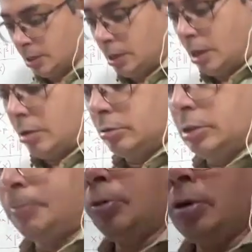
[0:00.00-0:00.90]
Now
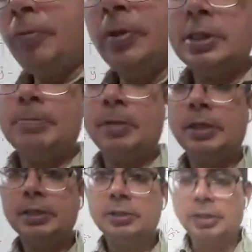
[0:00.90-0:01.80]
the proof is
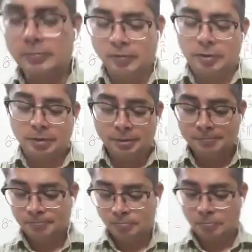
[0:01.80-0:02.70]
pretty straightforward,
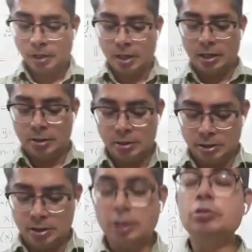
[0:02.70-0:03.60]
and
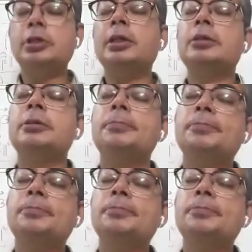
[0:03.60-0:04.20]
it uses